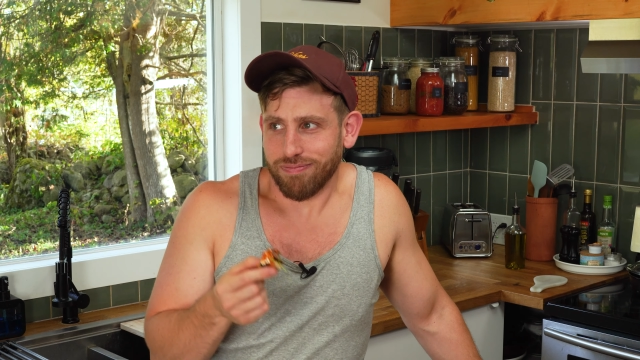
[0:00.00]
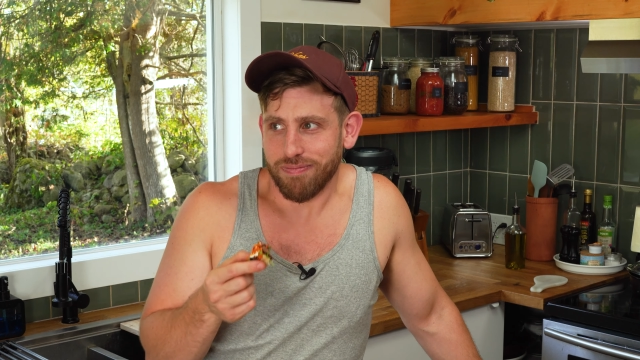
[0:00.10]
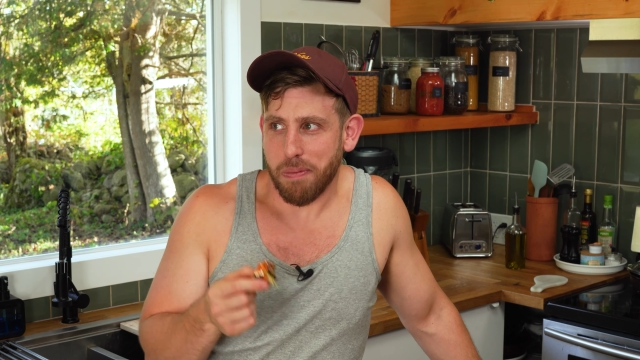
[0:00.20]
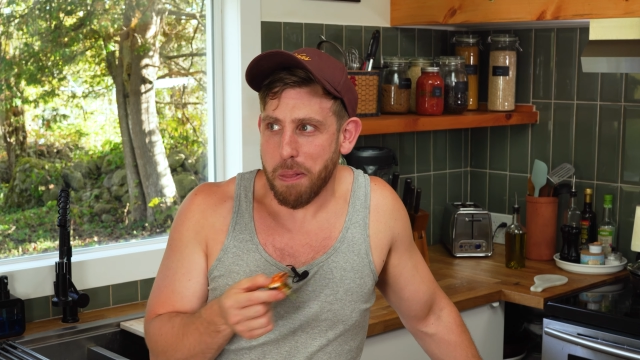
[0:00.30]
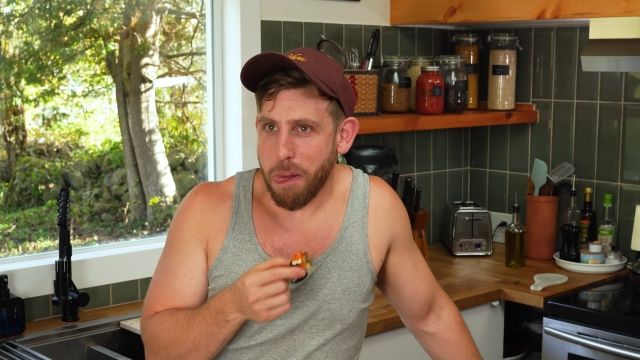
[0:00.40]

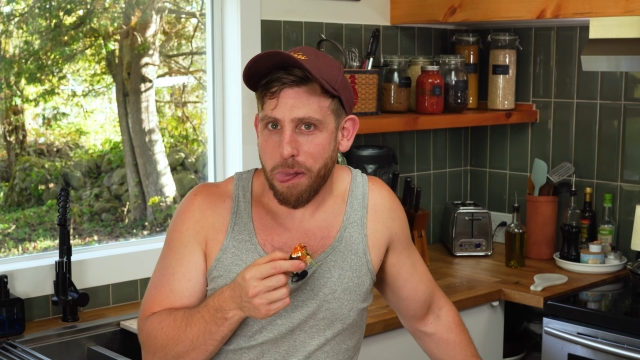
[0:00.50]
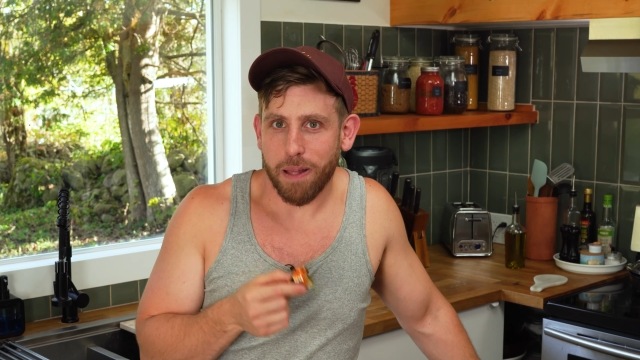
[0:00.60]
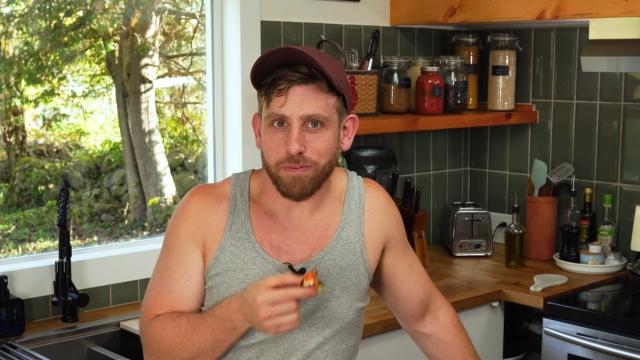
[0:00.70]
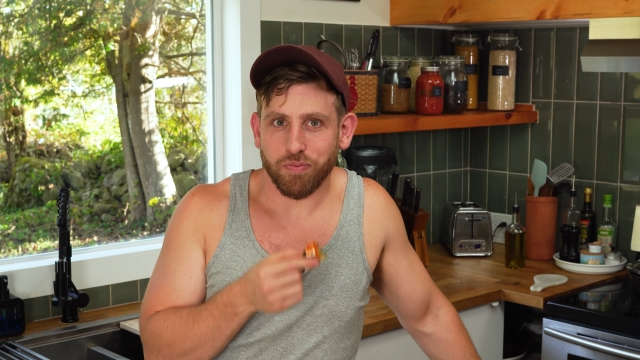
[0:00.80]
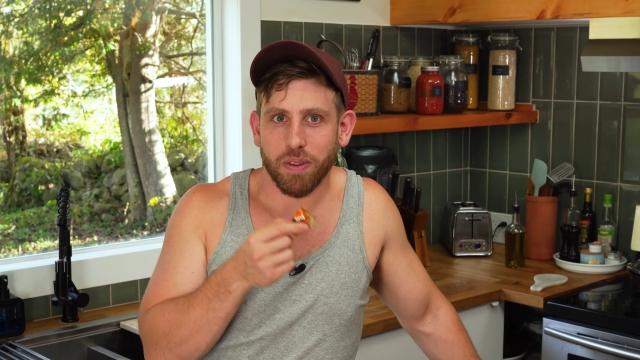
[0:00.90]

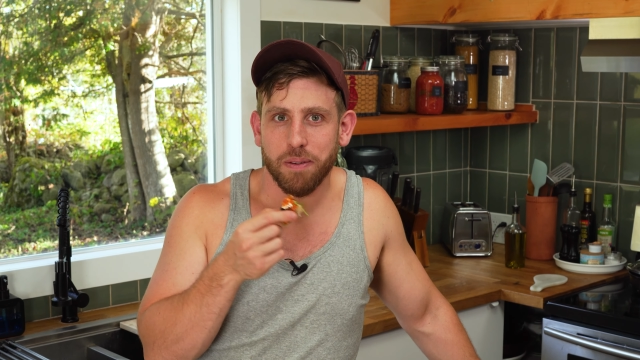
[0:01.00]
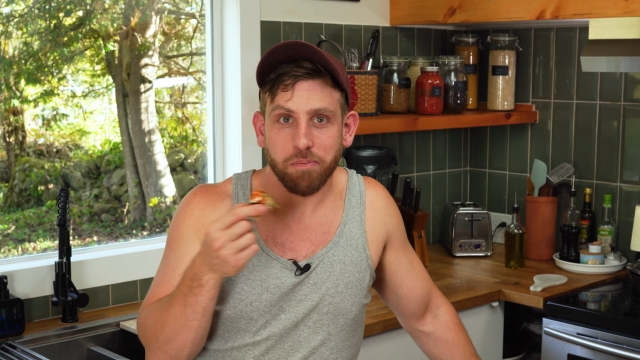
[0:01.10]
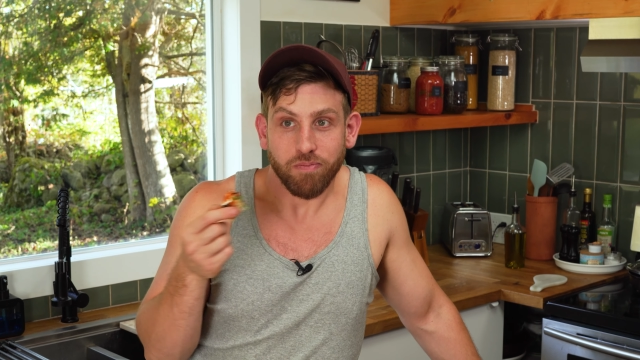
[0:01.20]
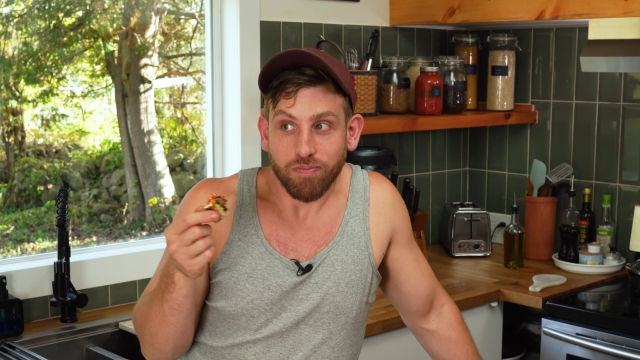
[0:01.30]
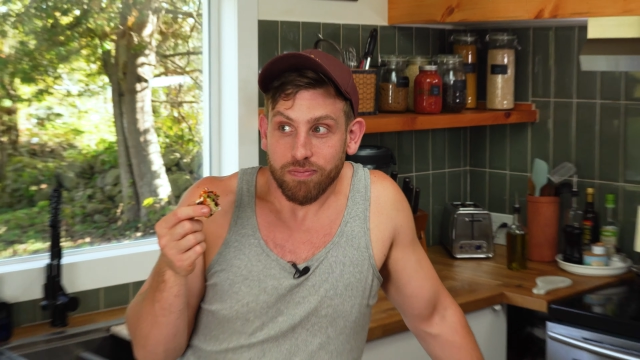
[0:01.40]

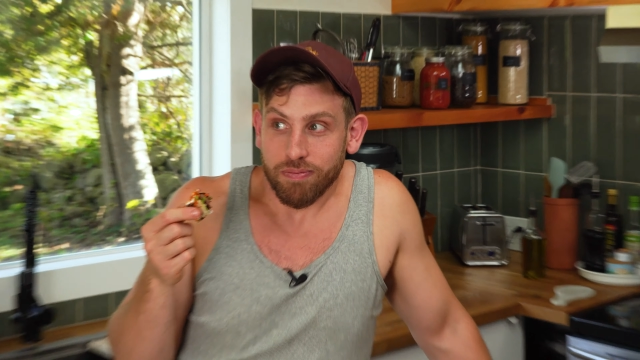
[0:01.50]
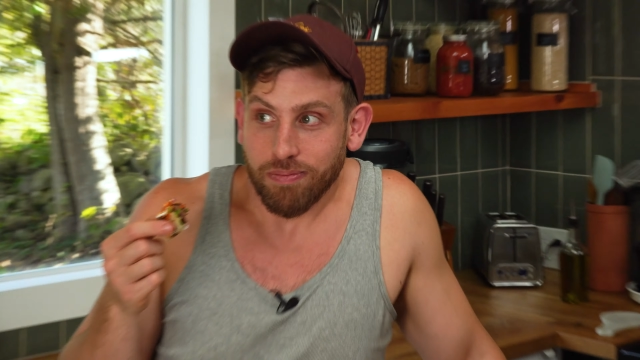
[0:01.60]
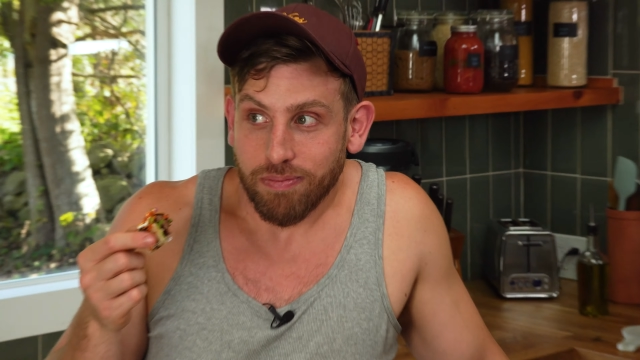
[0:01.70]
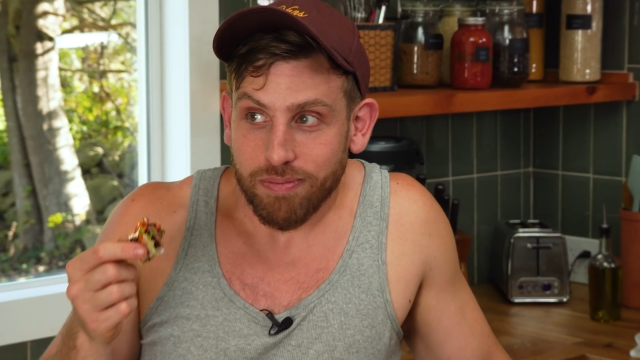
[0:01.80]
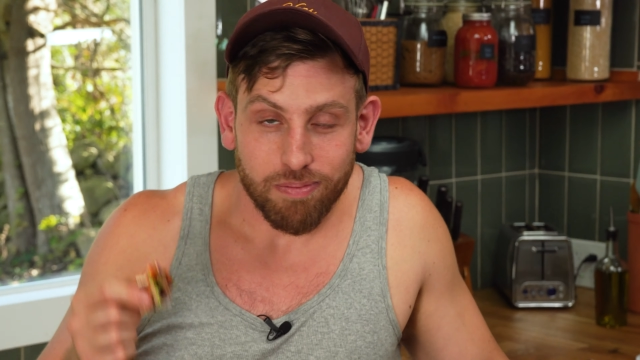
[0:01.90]
I'm
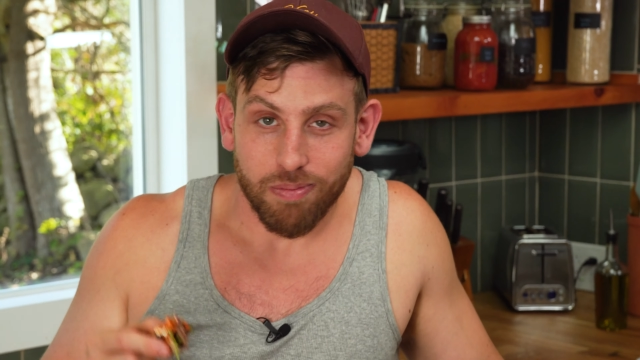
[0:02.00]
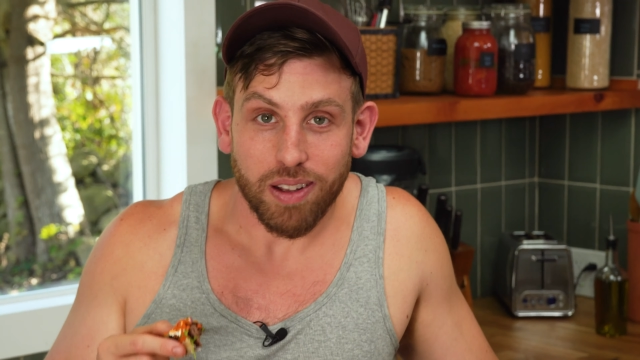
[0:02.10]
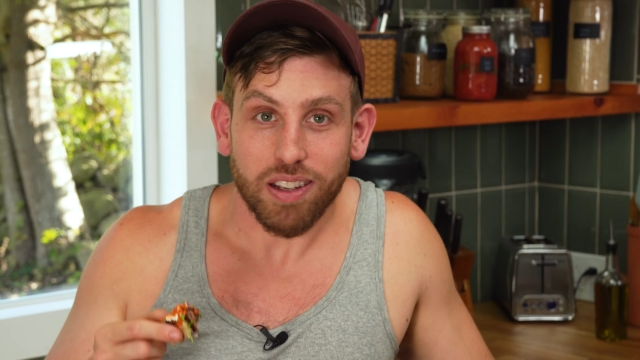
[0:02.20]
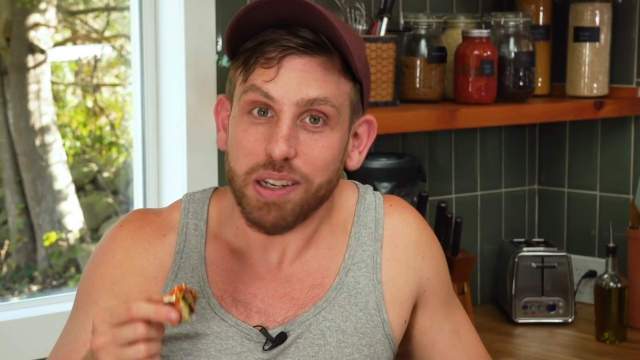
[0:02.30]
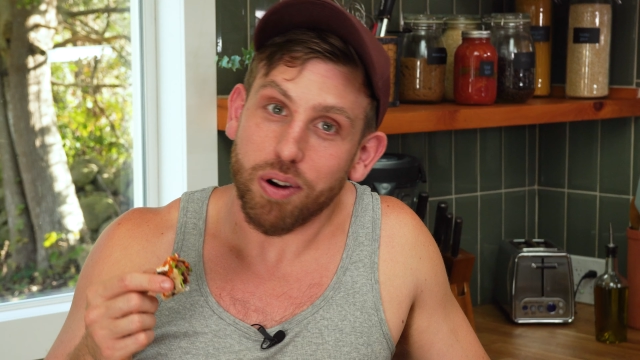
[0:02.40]

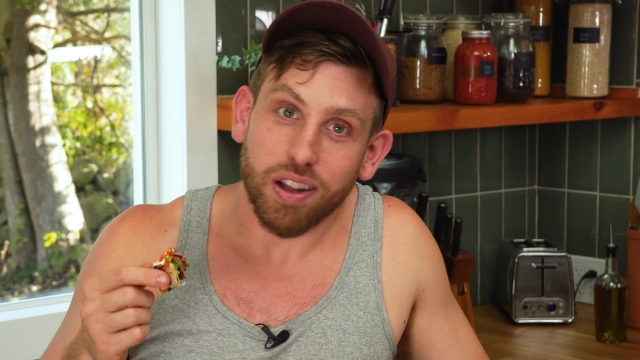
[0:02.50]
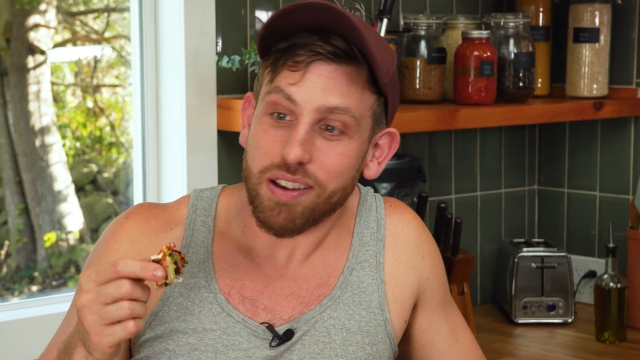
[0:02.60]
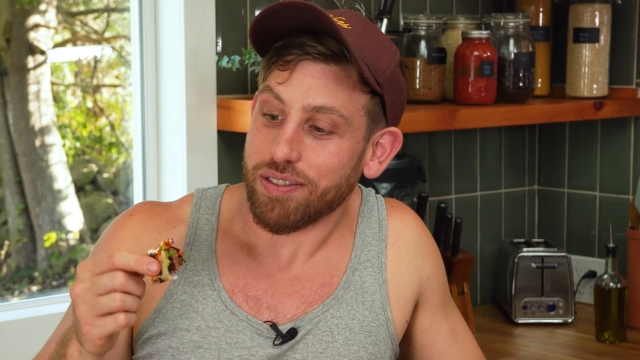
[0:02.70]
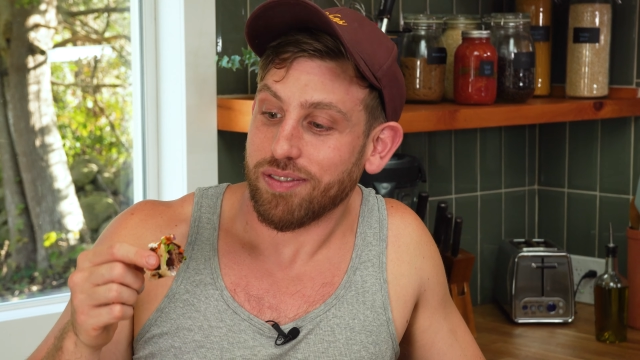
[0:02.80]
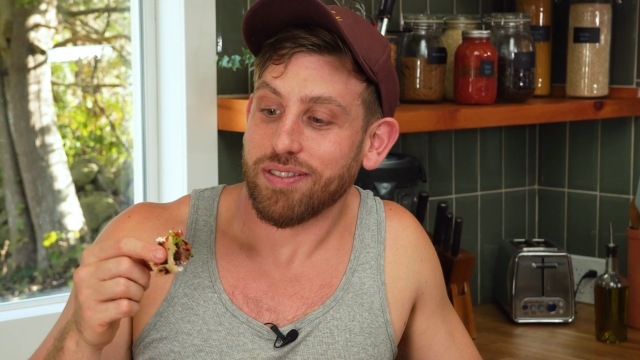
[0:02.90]
not telling you where I
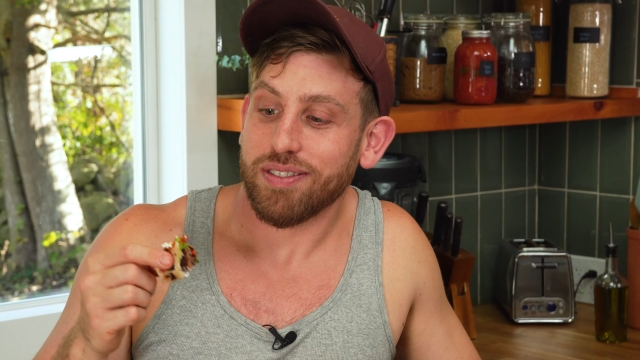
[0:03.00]
live.